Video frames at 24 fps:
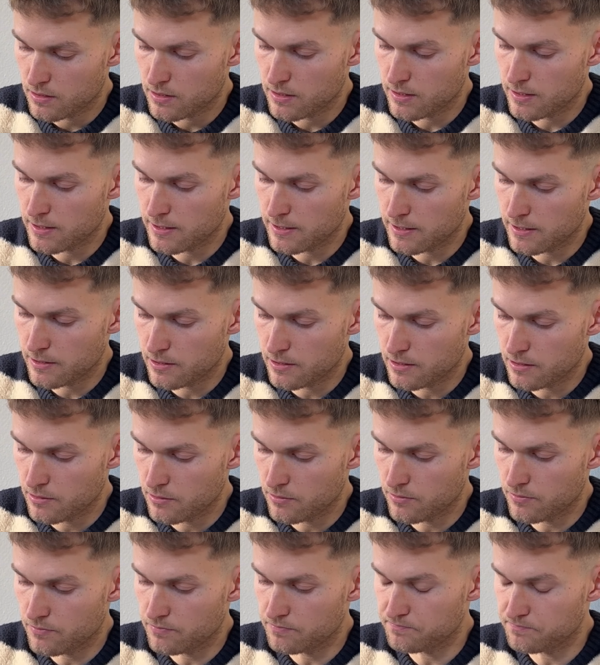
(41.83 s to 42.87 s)

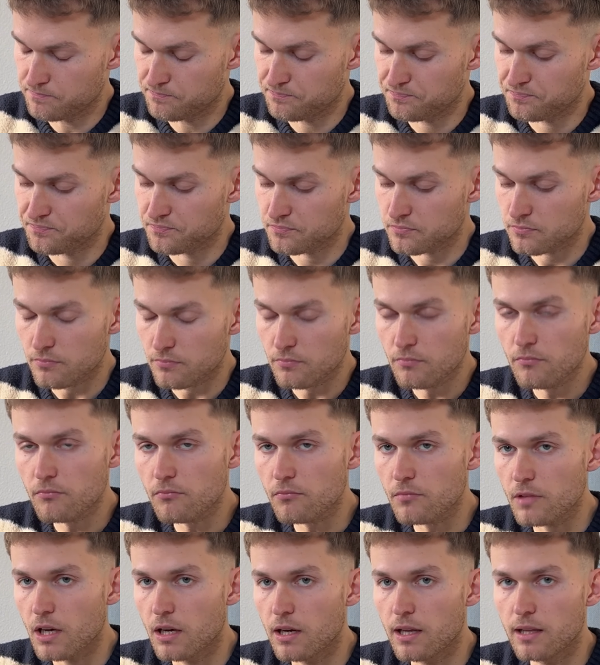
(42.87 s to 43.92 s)

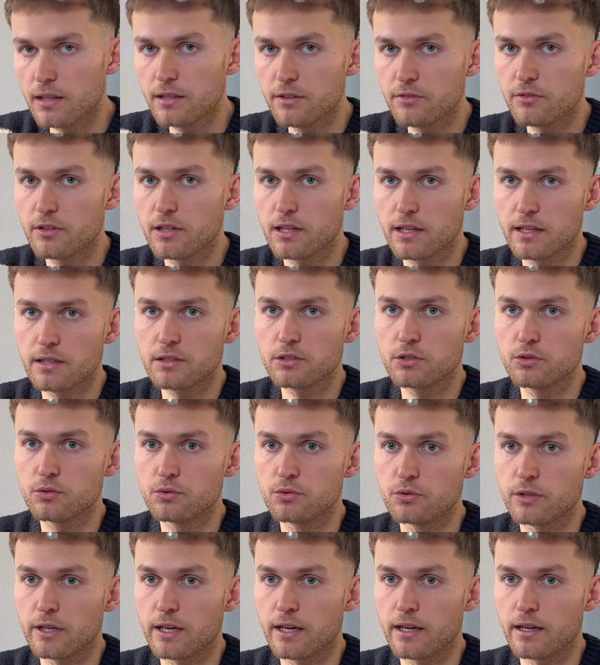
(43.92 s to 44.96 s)
I'll leave a link
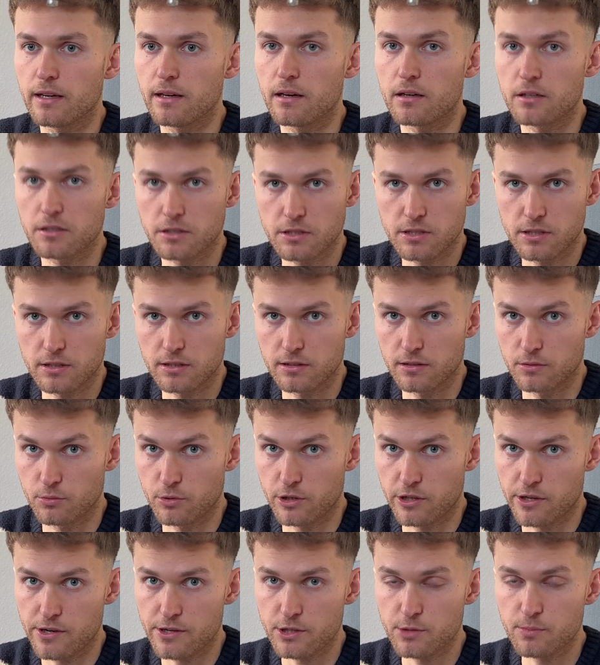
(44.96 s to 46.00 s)
to an article
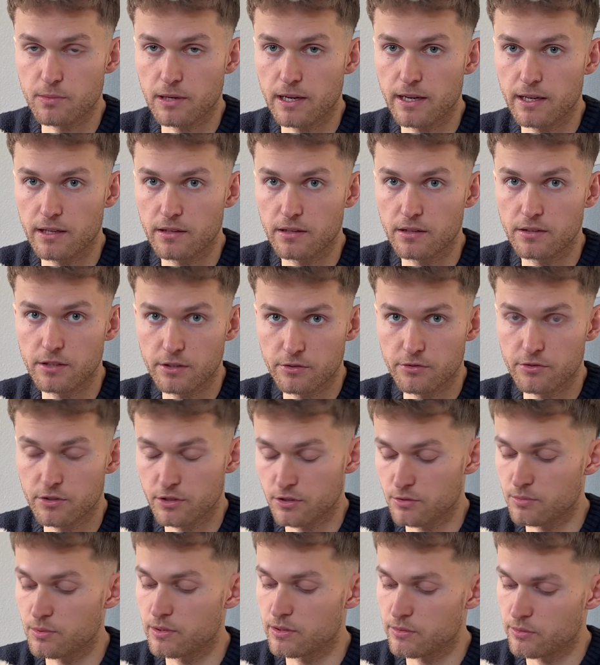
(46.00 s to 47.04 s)
where I explain the
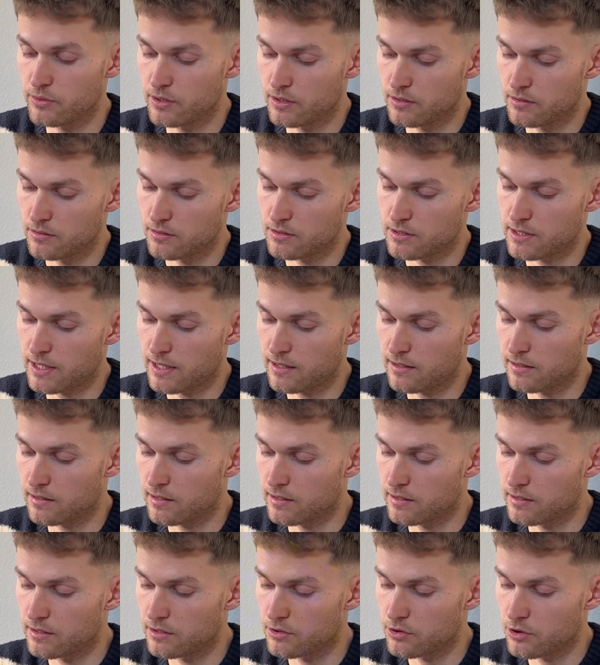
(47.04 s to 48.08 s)
difference between
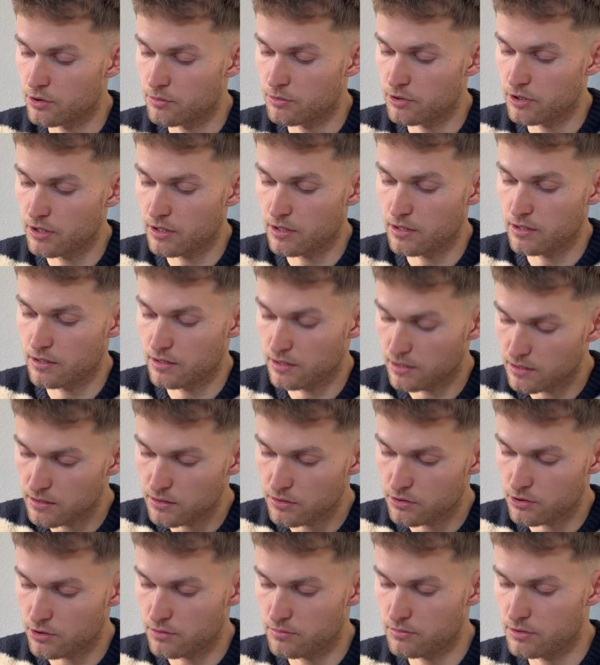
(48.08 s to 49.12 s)
statically determinate and
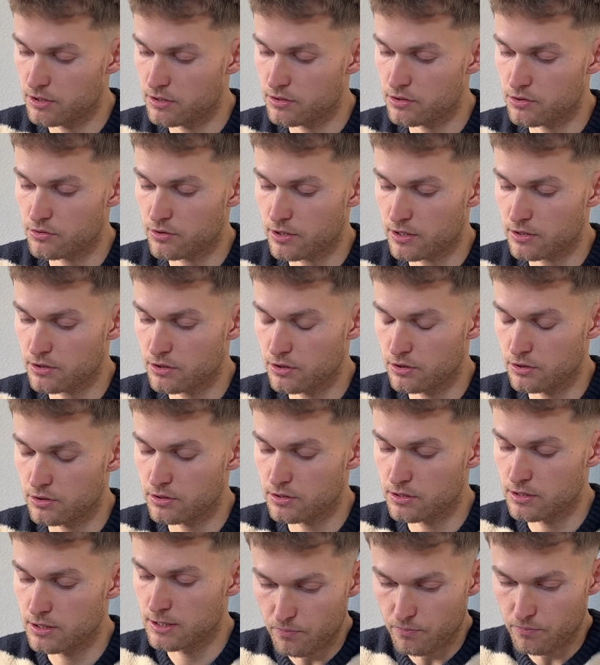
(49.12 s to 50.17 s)
indeterminate
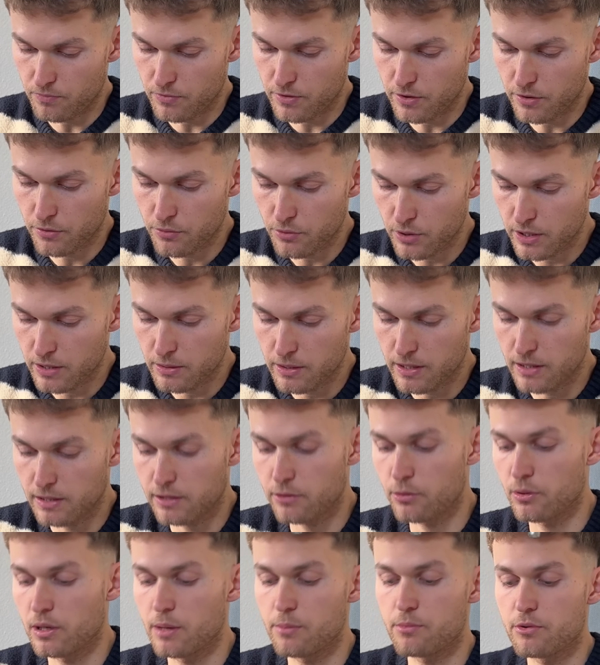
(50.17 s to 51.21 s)
structures. The 3
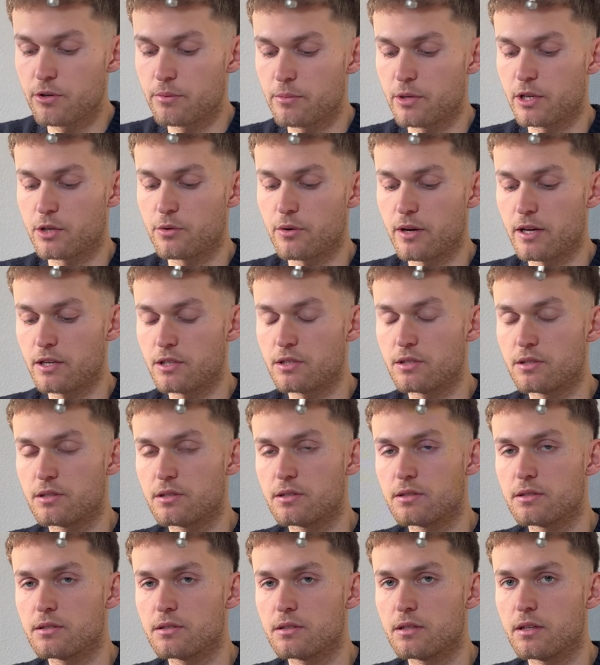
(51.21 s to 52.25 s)
equilibrium
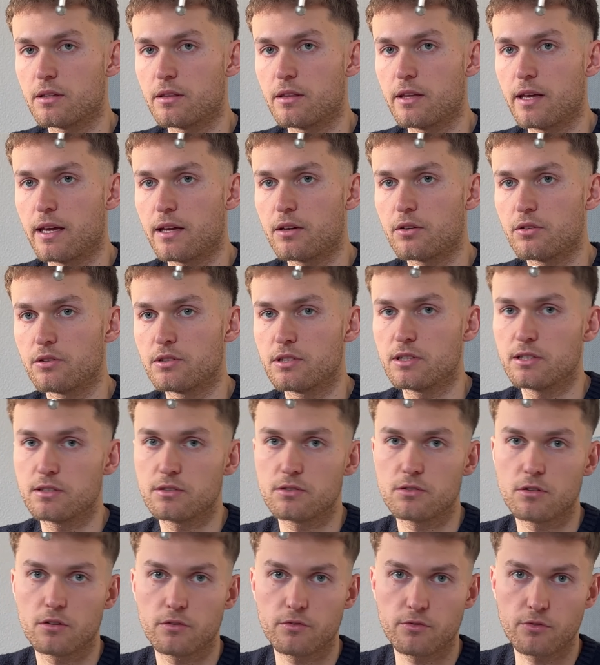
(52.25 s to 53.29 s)
equations, they
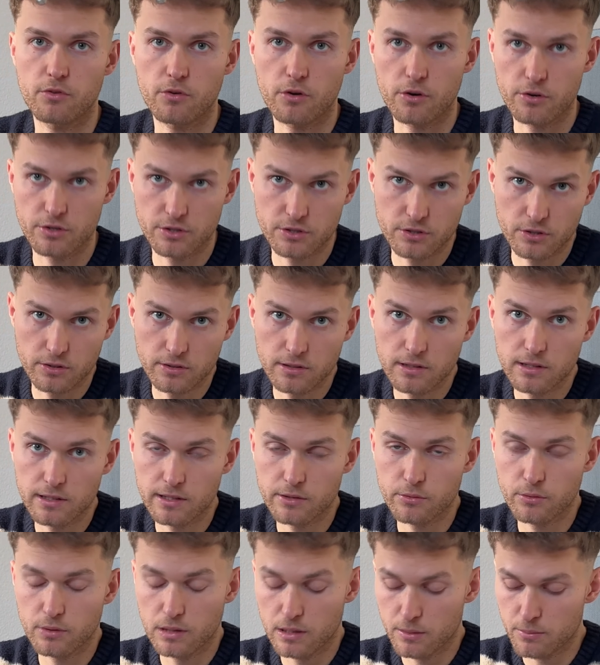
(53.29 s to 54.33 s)
consist of horizontal
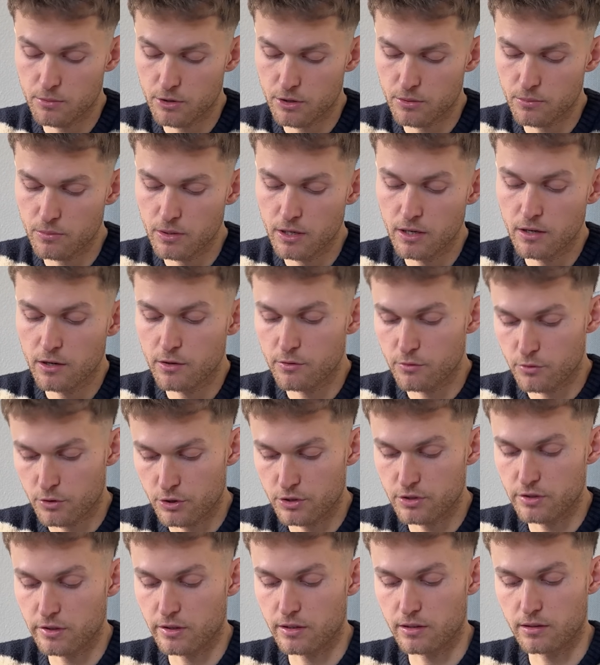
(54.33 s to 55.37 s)
equilibrium,
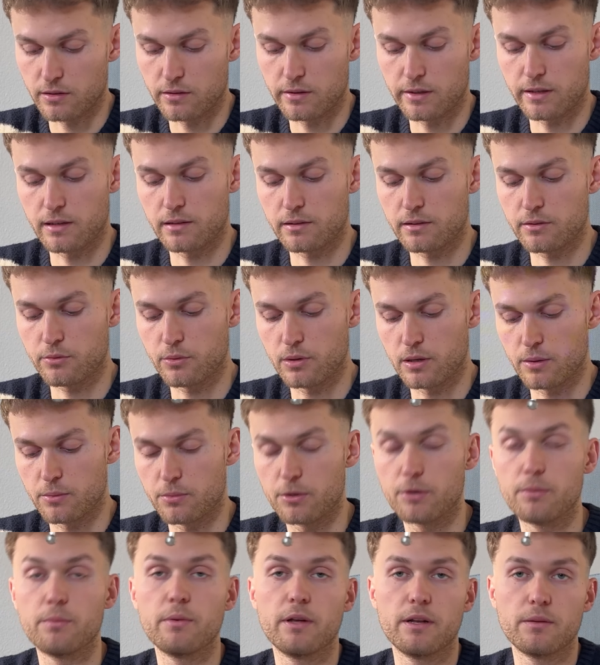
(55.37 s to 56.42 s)
vertical
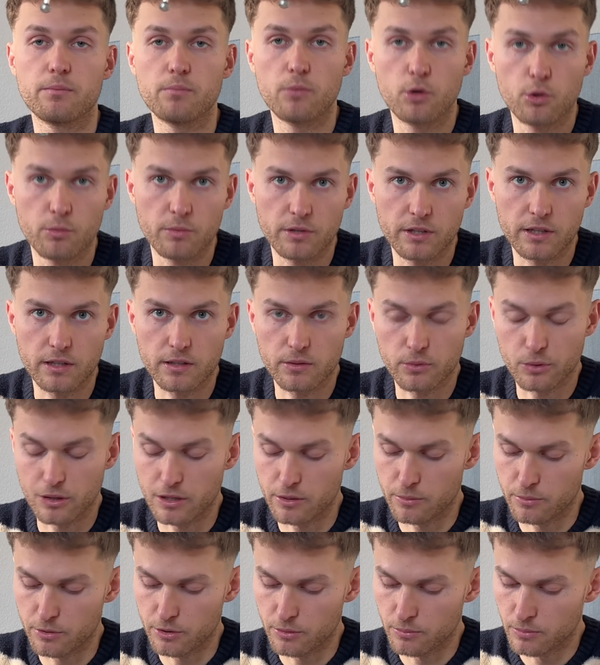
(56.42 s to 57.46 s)
equilibrium, and moment
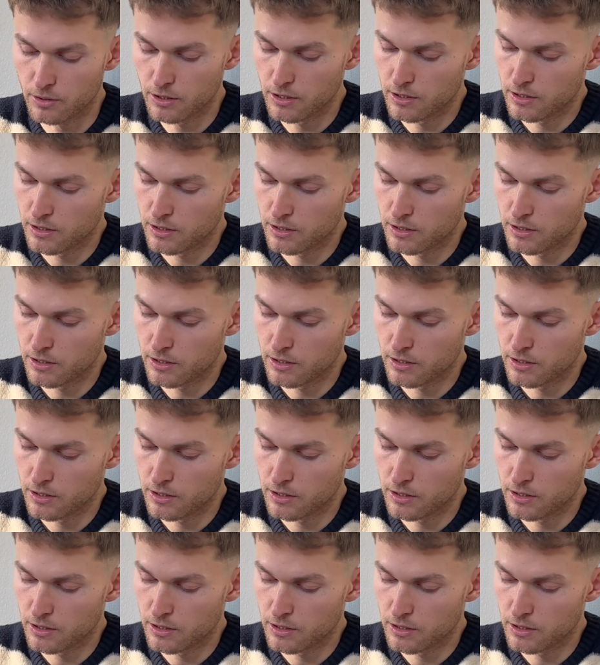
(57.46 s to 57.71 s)
equilibrium.